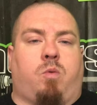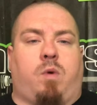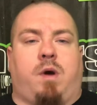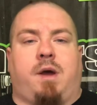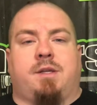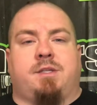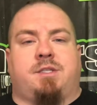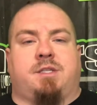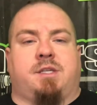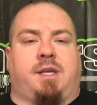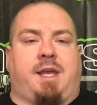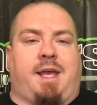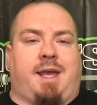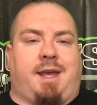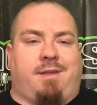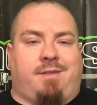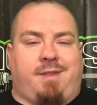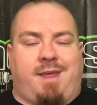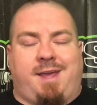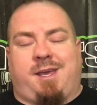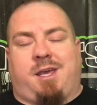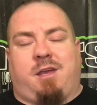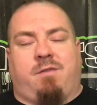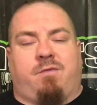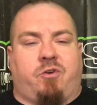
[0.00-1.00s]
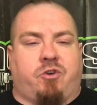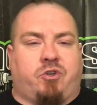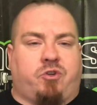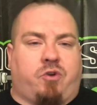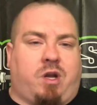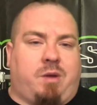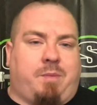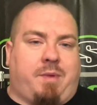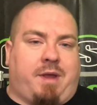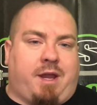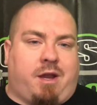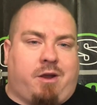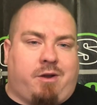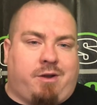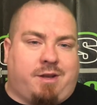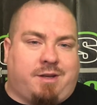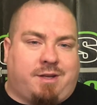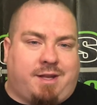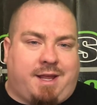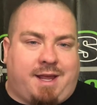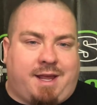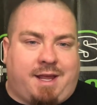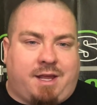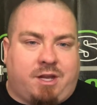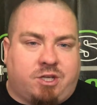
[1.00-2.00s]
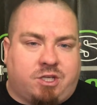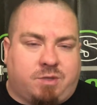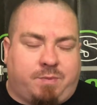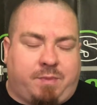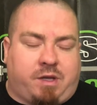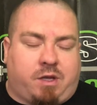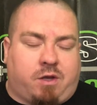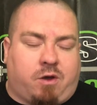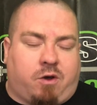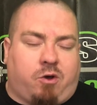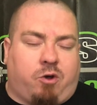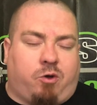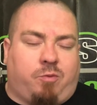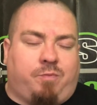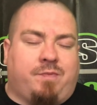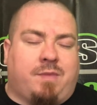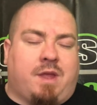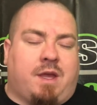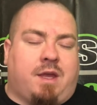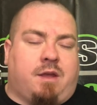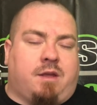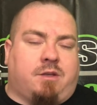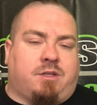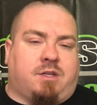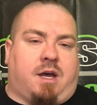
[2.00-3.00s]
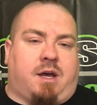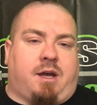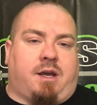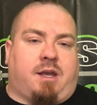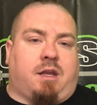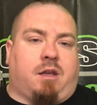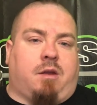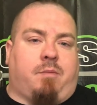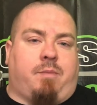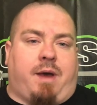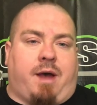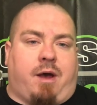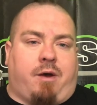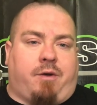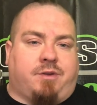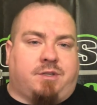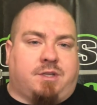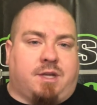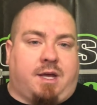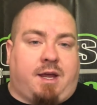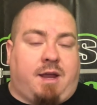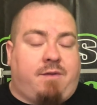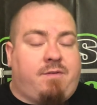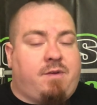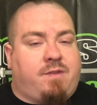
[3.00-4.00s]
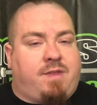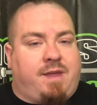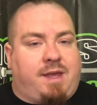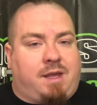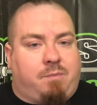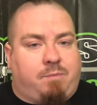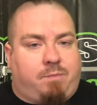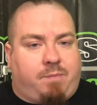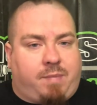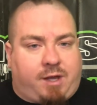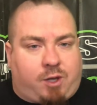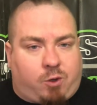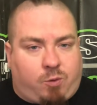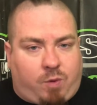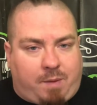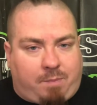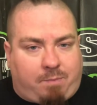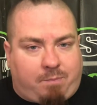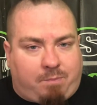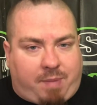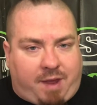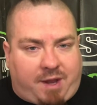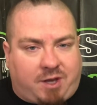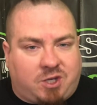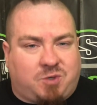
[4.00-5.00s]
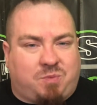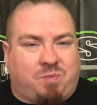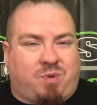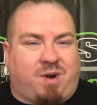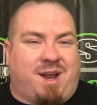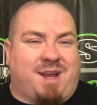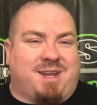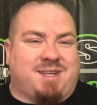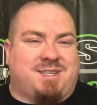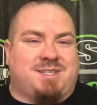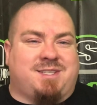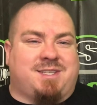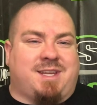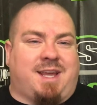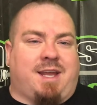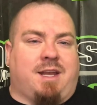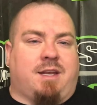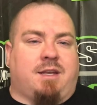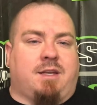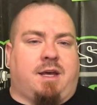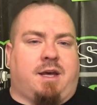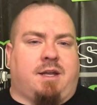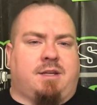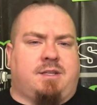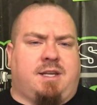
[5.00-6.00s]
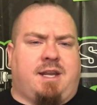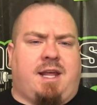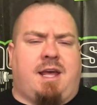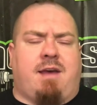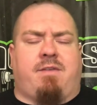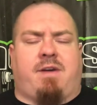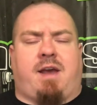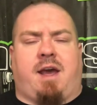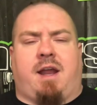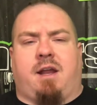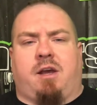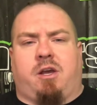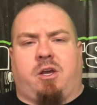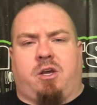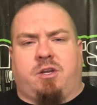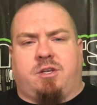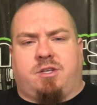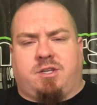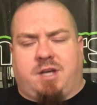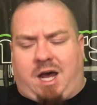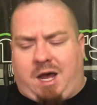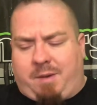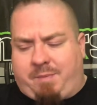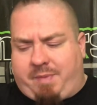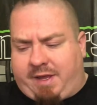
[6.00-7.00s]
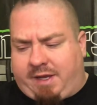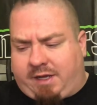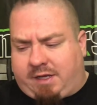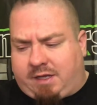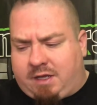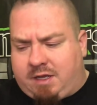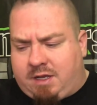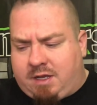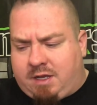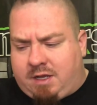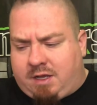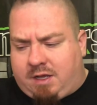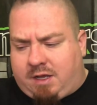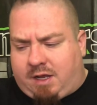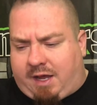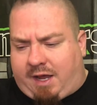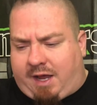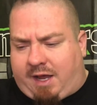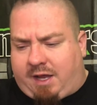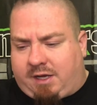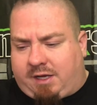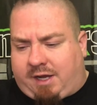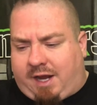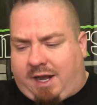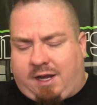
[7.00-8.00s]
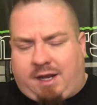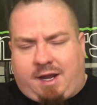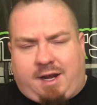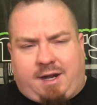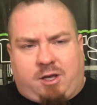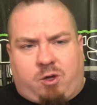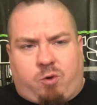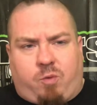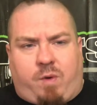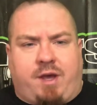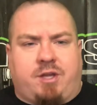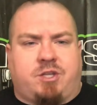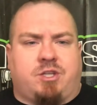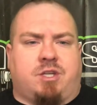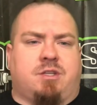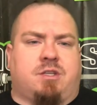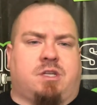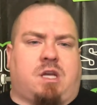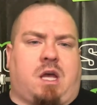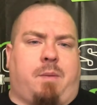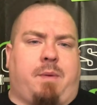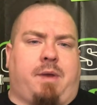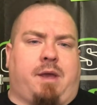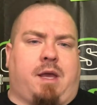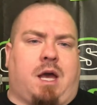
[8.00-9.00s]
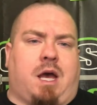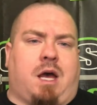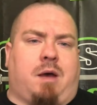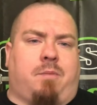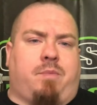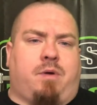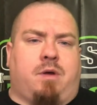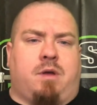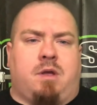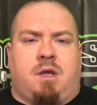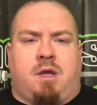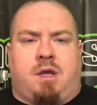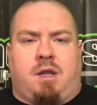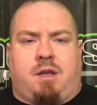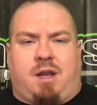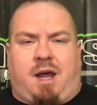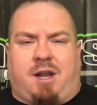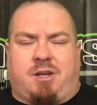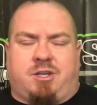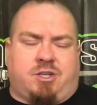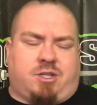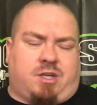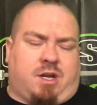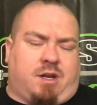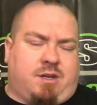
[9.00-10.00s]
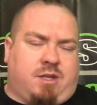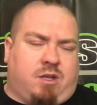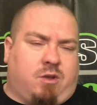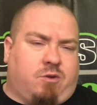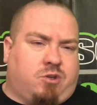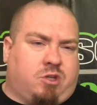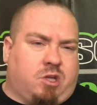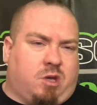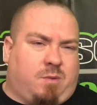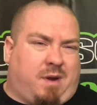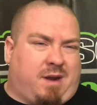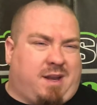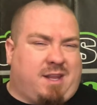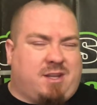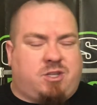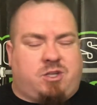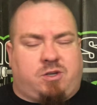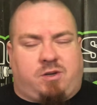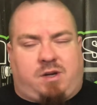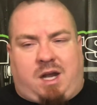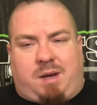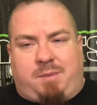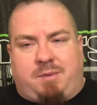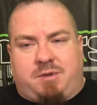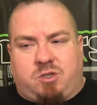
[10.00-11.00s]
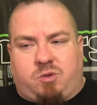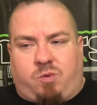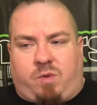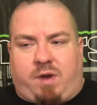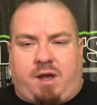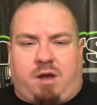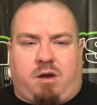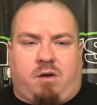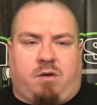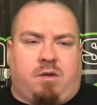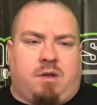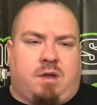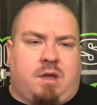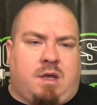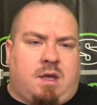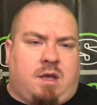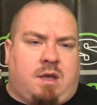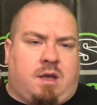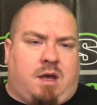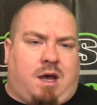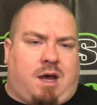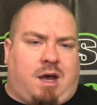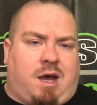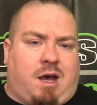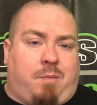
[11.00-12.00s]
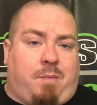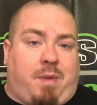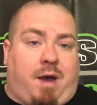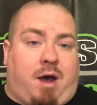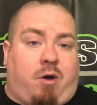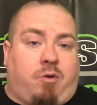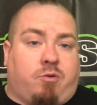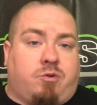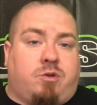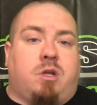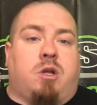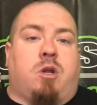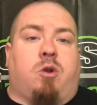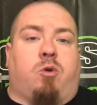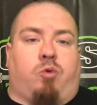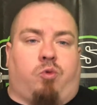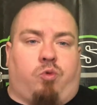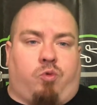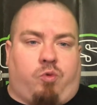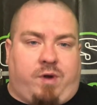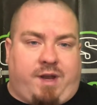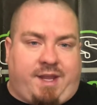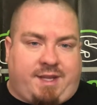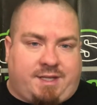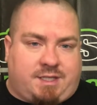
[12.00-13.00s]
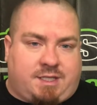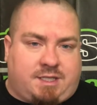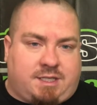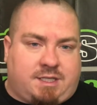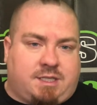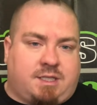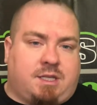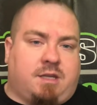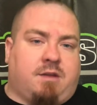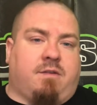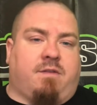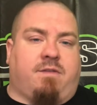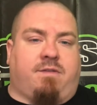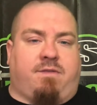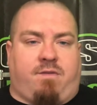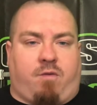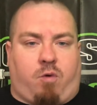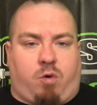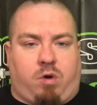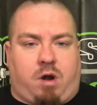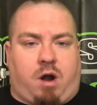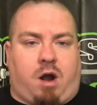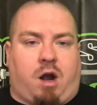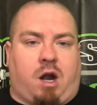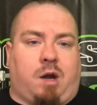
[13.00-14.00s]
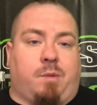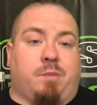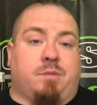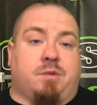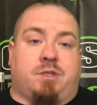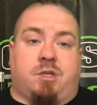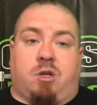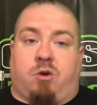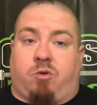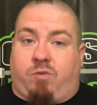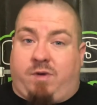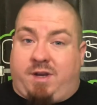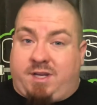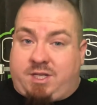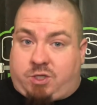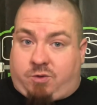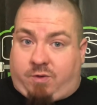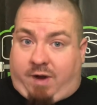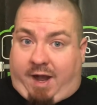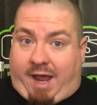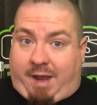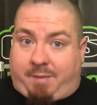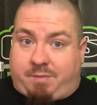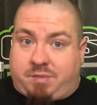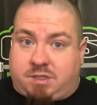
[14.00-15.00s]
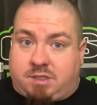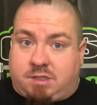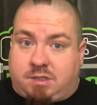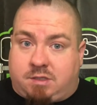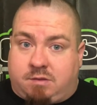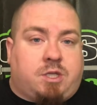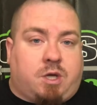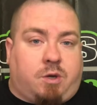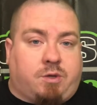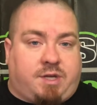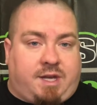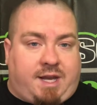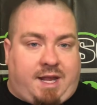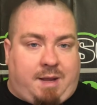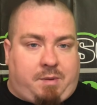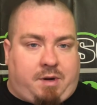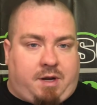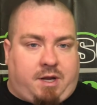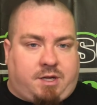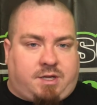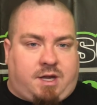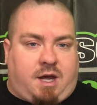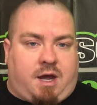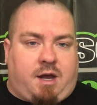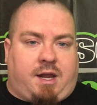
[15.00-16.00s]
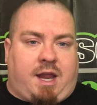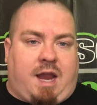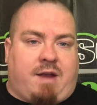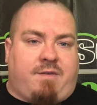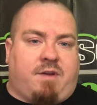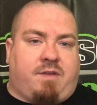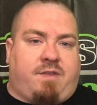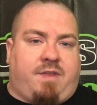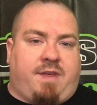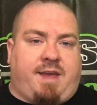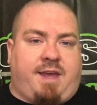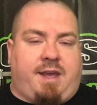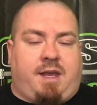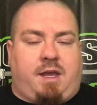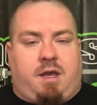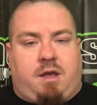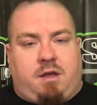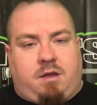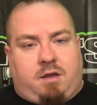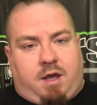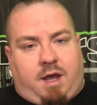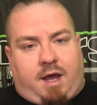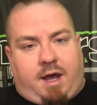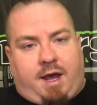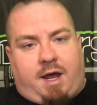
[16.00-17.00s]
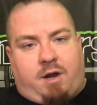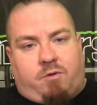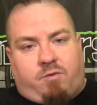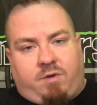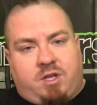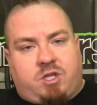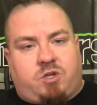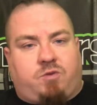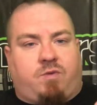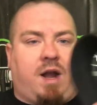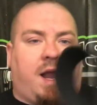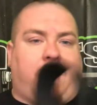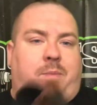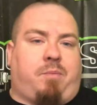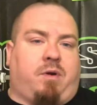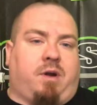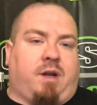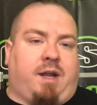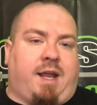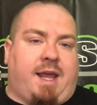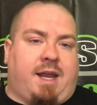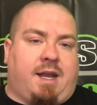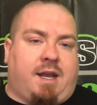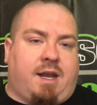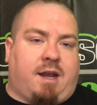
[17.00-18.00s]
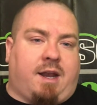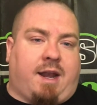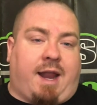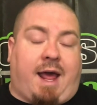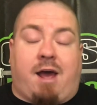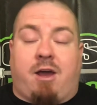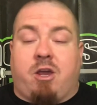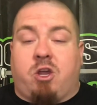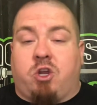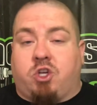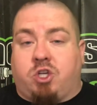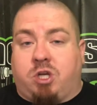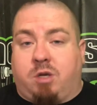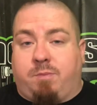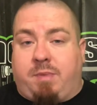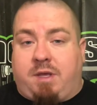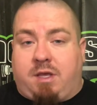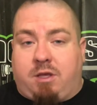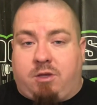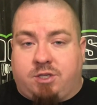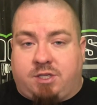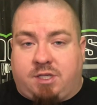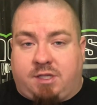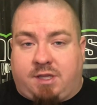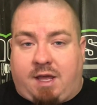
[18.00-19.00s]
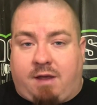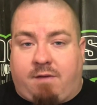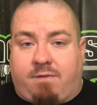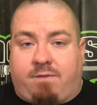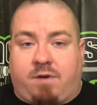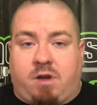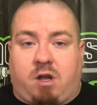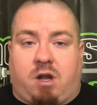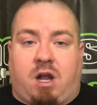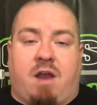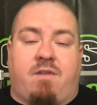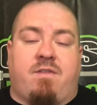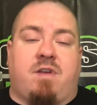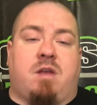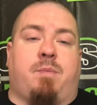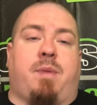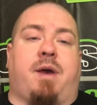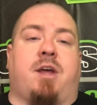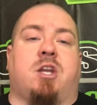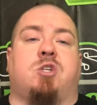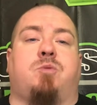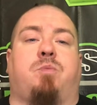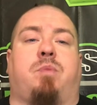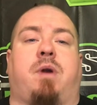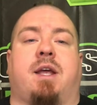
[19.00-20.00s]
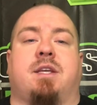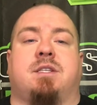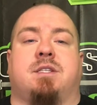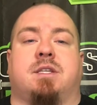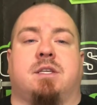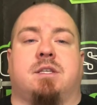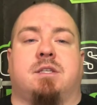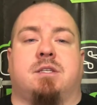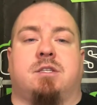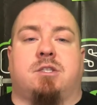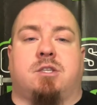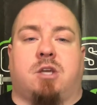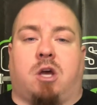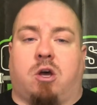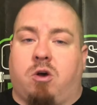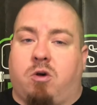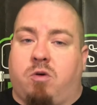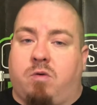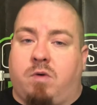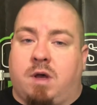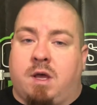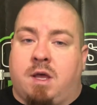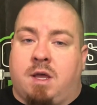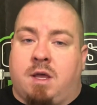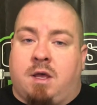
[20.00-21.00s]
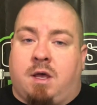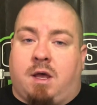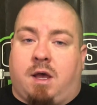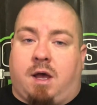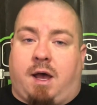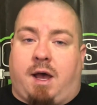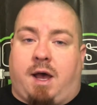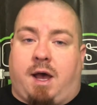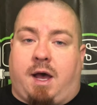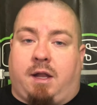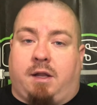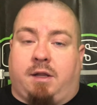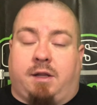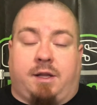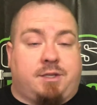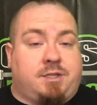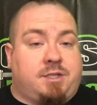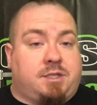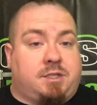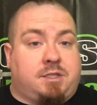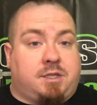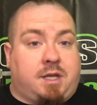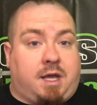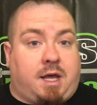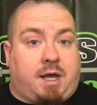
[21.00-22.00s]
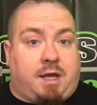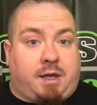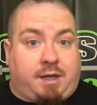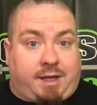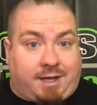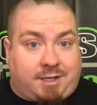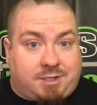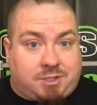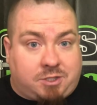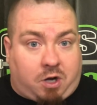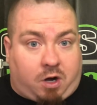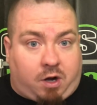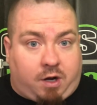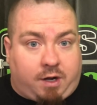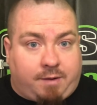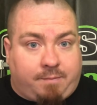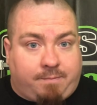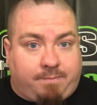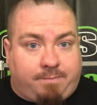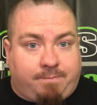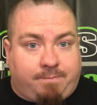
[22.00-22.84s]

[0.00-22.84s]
Once again, thank you for joining me here today. Jimmy Kolb talking about everything equipped bench press. And today I've got a good topic. Got a lot of questions coming up, not just on YouTube, on Instagram as well, about wrists, forearms, wrist wraps. So today I'm going to talk everything wrist wrap related and how you should be using them for your heavy bench presses. So let's get started.